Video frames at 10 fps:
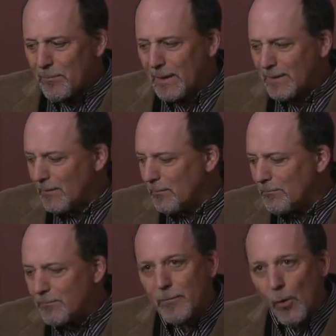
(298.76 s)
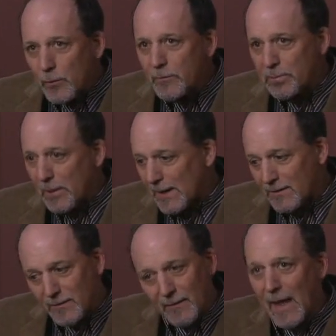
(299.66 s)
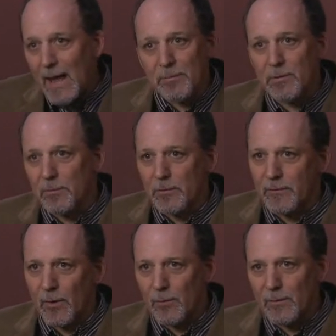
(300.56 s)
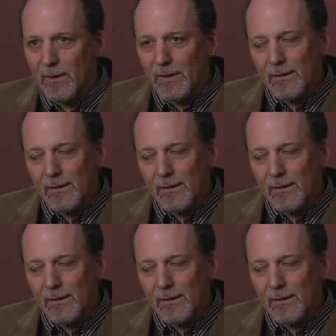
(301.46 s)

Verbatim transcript: But those planets in the habitable zone,